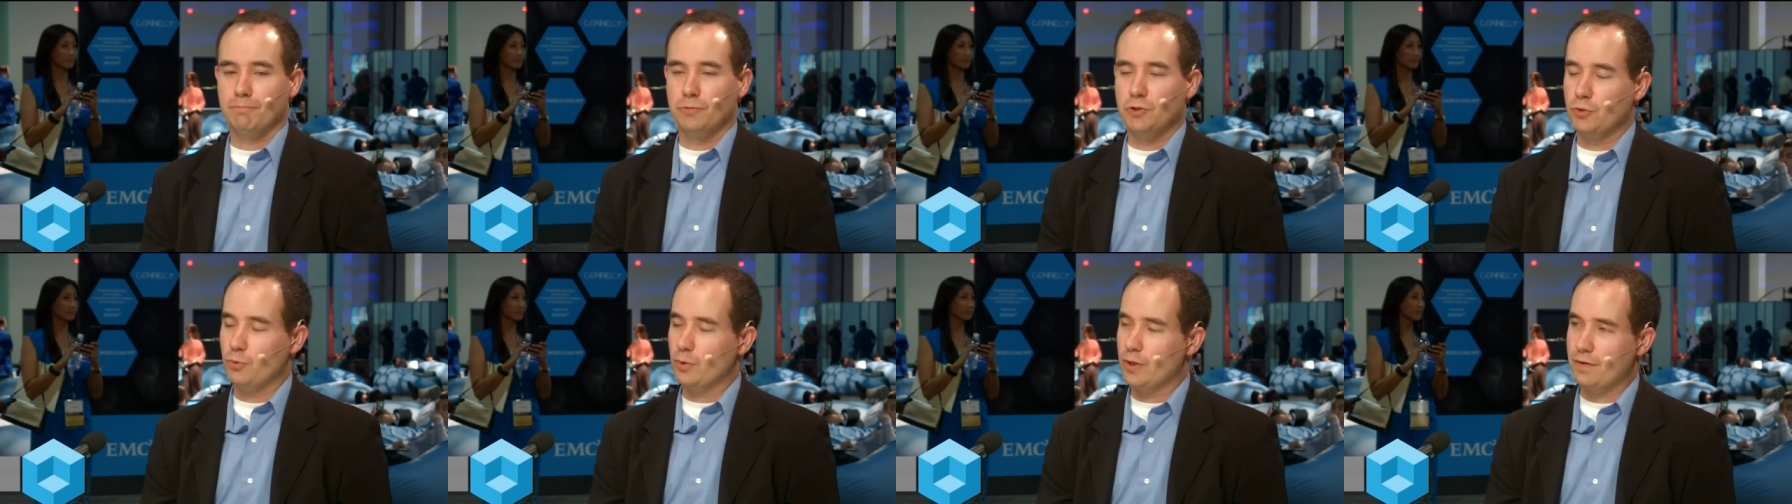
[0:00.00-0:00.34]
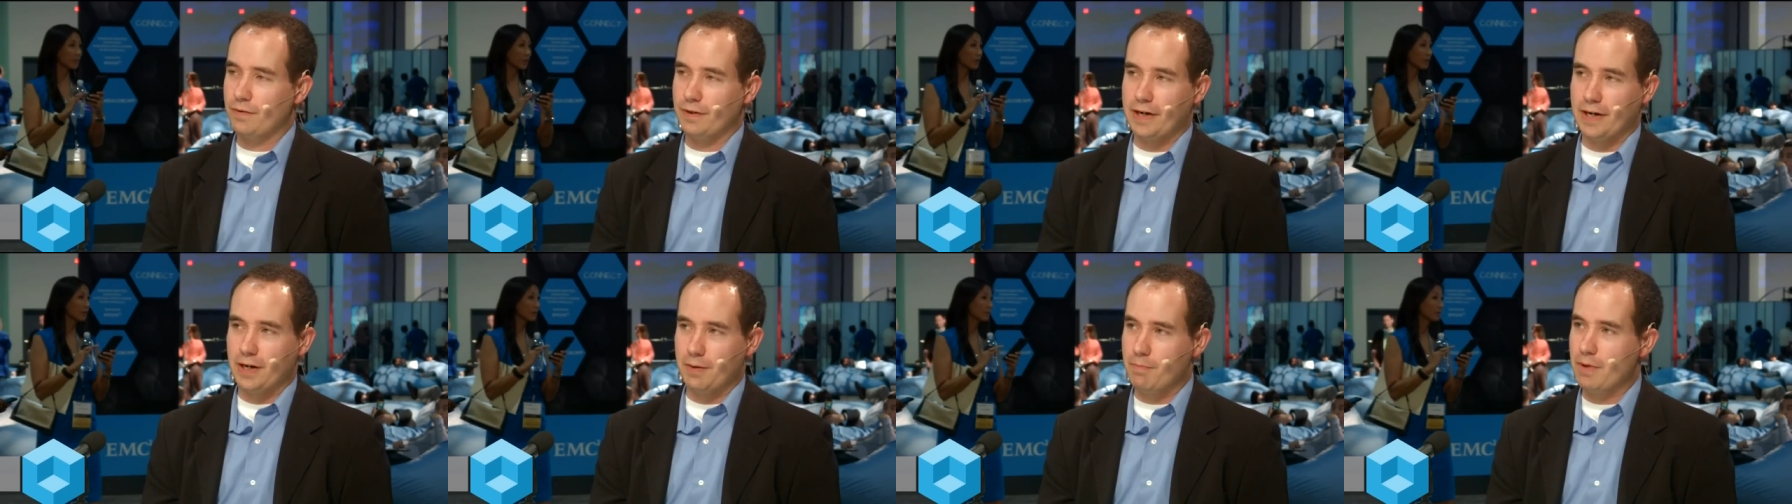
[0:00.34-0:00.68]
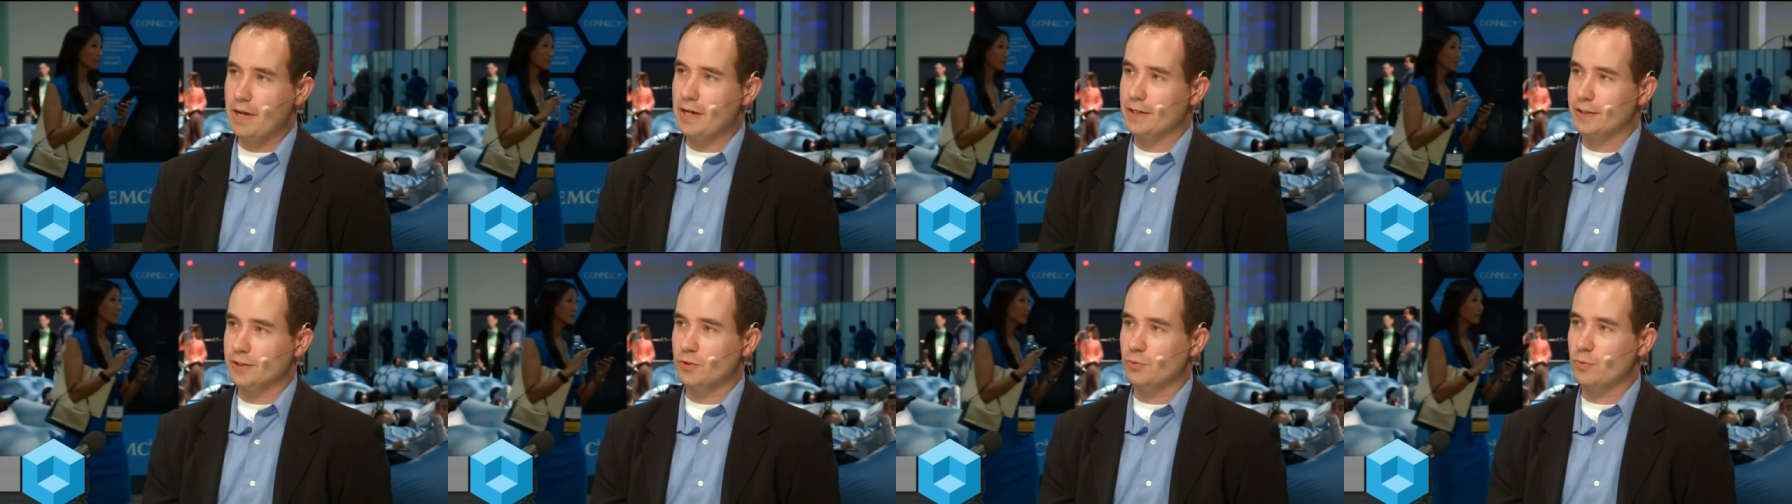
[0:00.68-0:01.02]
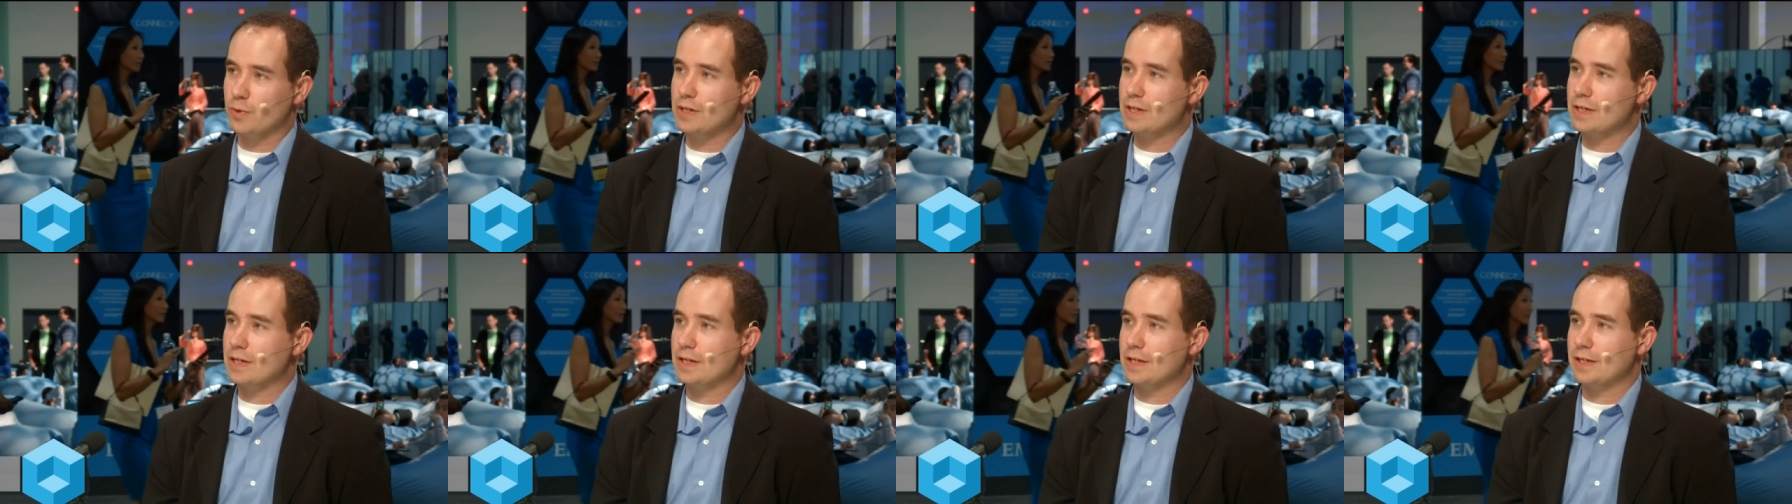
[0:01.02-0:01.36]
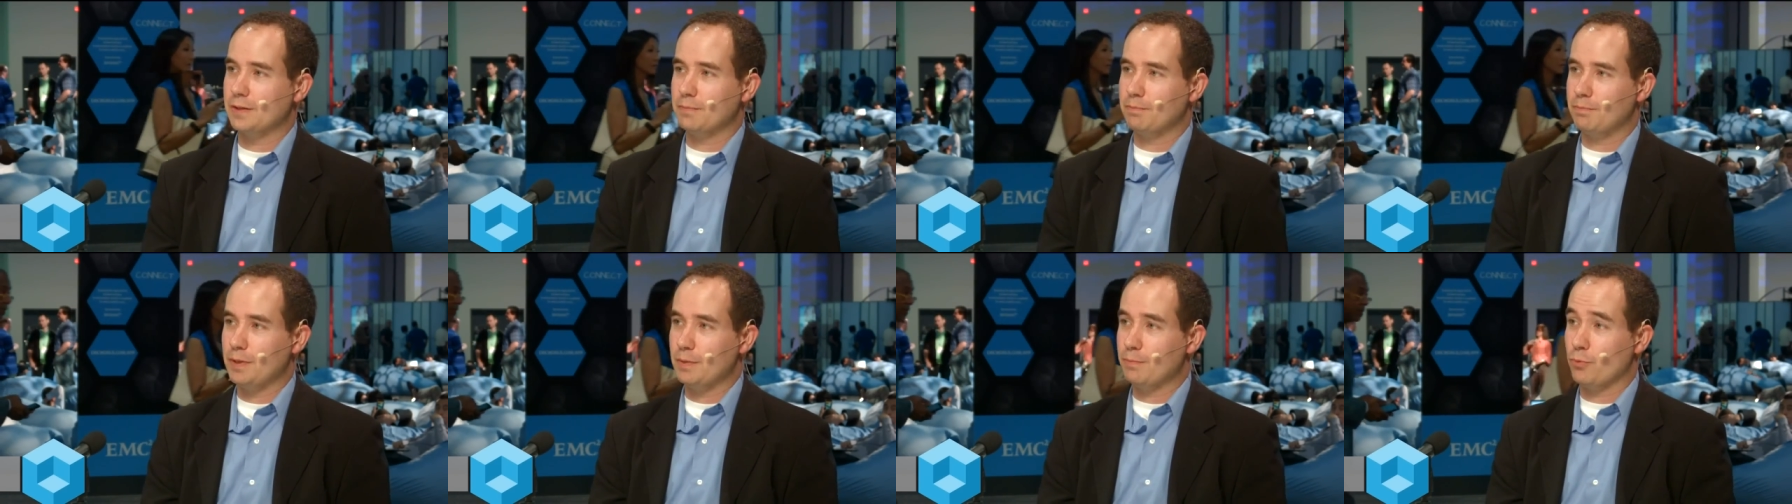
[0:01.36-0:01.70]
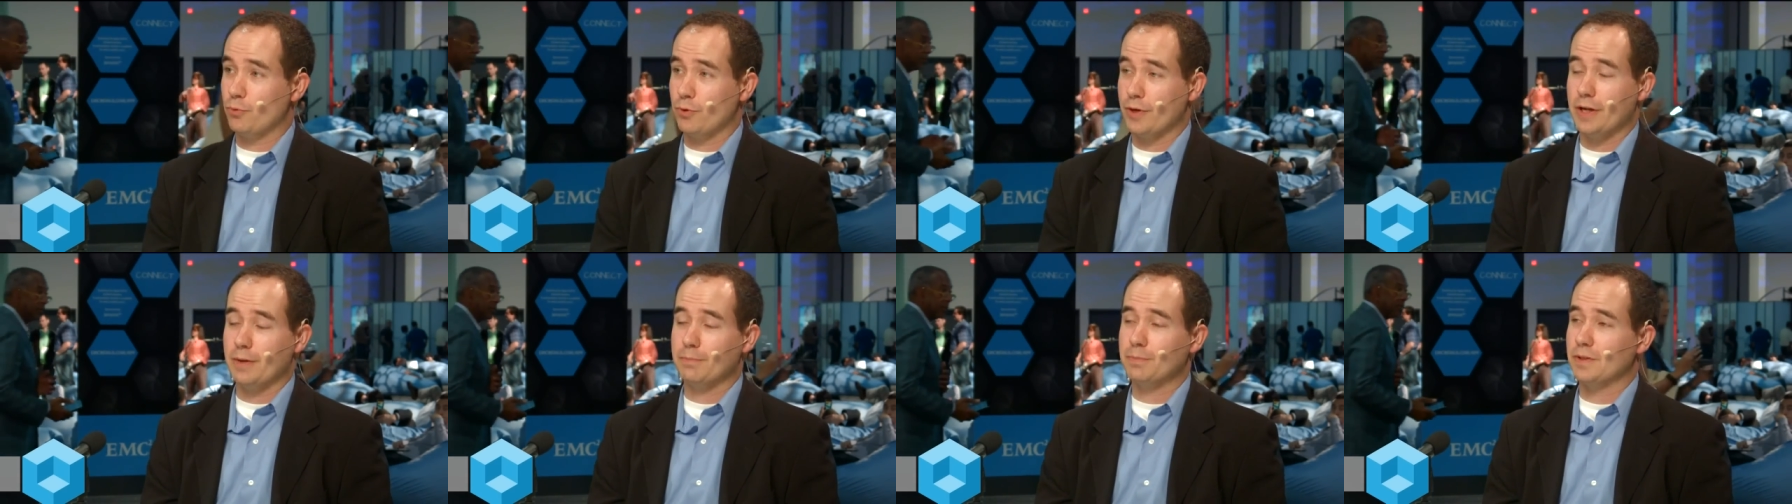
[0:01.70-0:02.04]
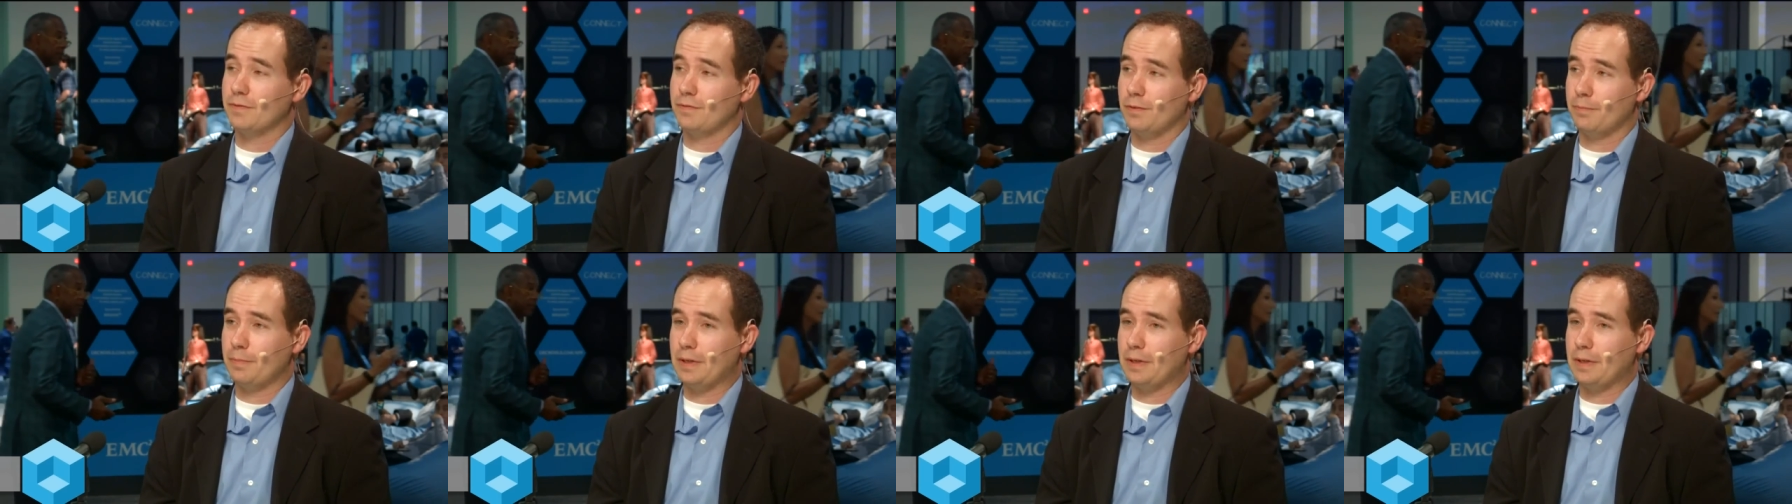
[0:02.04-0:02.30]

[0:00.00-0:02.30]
do whatever kind of maintenance we need, be preemptive